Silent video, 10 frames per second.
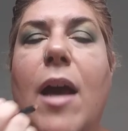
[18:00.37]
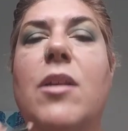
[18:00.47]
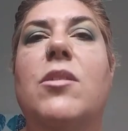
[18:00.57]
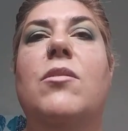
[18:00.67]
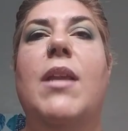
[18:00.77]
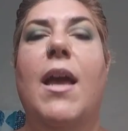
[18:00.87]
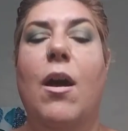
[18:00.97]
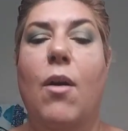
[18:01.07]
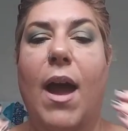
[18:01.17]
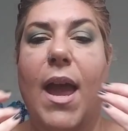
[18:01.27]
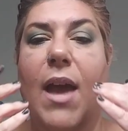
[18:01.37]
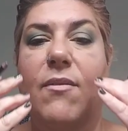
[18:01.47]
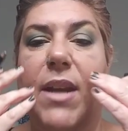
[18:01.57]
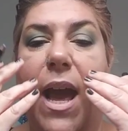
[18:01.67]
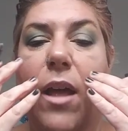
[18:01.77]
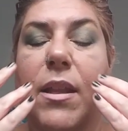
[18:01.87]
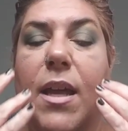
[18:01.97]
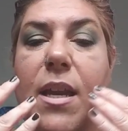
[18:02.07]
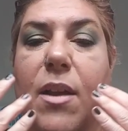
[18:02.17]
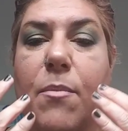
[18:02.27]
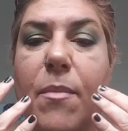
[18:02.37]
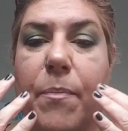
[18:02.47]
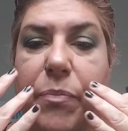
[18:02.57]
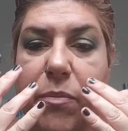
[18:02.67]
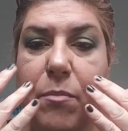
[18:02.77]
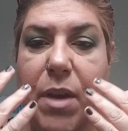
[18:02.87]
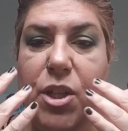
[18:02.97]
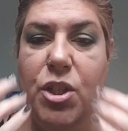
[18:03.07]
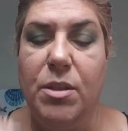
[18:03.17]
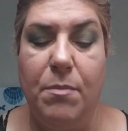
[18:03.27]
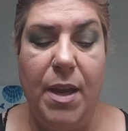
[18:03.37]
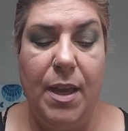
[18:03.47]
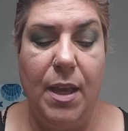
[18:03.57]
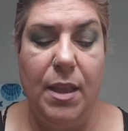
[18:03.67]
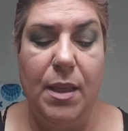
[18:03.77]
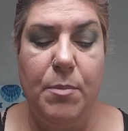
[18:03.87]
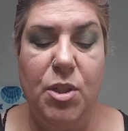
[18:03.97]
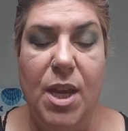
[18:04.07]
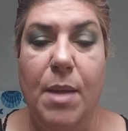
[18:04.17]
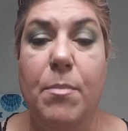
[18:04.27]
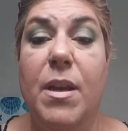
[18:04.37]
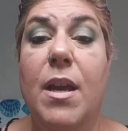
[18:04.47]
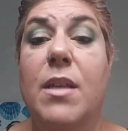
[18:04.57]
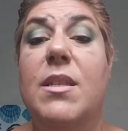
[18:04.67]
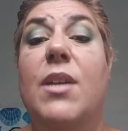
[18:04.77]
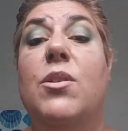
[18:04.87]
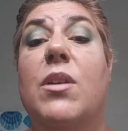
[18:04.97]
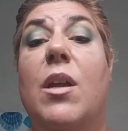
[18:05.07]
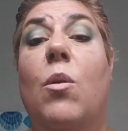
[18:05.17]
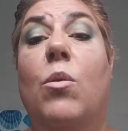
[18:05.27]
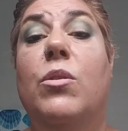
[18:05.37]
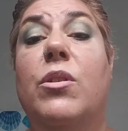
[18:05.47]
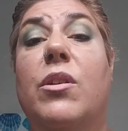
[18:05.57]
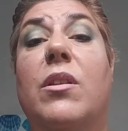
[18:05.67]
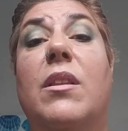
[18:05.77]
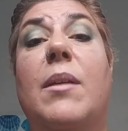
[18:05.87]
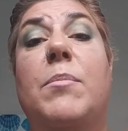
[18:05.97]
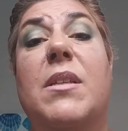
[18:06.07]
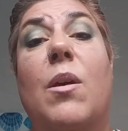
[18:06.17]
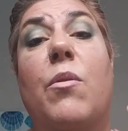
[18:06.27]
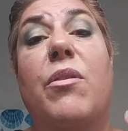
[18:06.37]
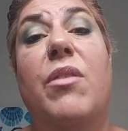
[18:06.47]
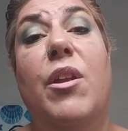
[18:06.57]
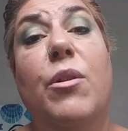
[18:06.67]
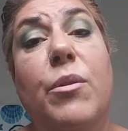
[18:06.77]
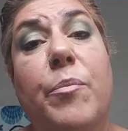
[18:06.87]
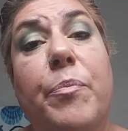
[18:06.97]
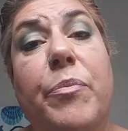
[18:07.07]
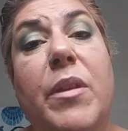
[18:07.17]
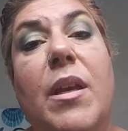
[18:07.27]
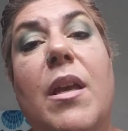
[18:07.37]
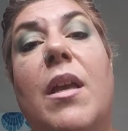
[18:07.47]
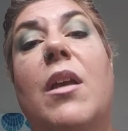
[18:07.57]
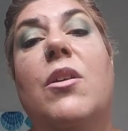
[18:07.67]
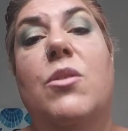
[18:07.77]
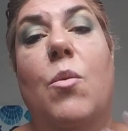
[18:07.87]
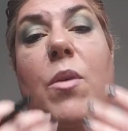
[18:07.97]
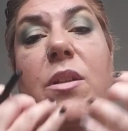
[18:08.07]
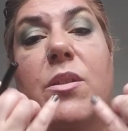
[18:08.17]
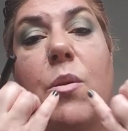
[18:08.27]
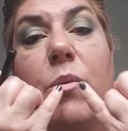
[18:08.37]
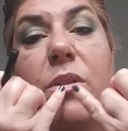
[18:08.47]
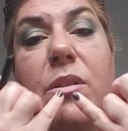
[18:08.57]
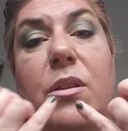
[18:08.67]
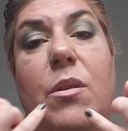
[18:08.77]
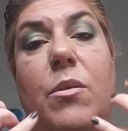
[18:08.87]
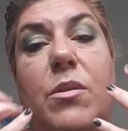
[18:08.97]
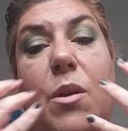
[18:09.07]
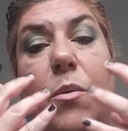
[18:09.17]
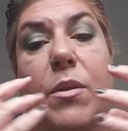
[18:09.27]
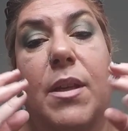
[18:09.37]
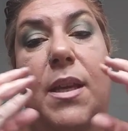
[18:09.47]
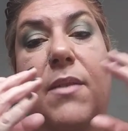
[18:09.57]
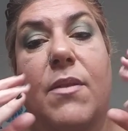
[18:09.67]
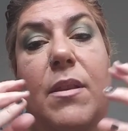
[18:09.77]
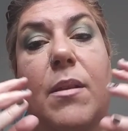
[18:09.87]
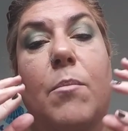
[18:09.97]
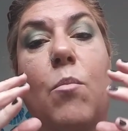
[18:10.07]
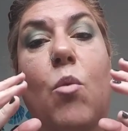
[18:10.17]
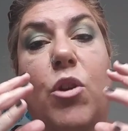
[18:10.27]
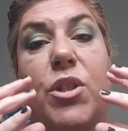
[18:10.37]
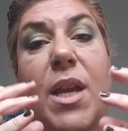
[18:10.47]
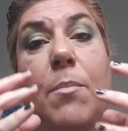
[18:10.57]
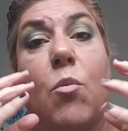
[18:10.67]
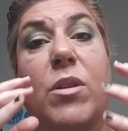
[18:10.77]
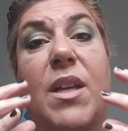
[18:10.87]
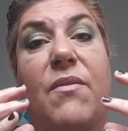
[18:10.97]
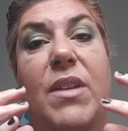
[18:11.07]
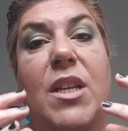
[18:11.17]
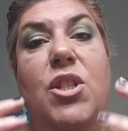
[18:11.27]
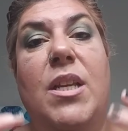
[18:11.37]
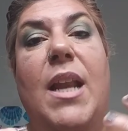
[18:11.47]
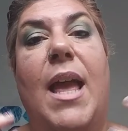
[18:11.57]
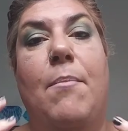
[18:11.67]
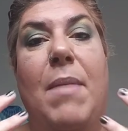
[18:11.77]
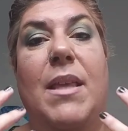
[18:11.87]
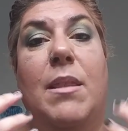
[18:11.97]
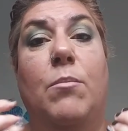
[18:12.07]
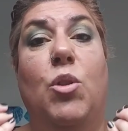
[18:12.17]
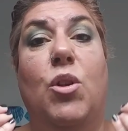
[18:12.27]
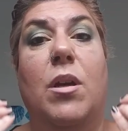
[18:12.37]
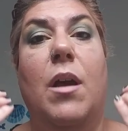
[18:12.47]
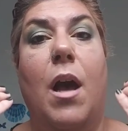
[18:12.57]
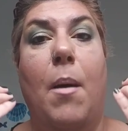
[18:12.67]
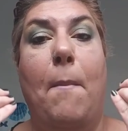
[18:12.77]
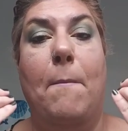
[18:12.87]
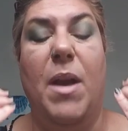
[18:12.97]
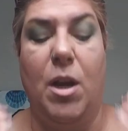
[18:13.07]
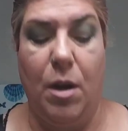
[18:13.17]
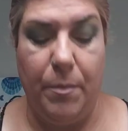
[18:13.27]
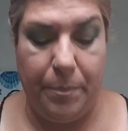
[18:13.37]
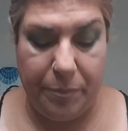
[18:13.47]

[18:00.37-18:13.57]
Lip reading: So now I have an outline of my lip shape, because as you get older, your lips go thinner. So what it's going to do is going to give it more shape, more definition, and make them look bigger.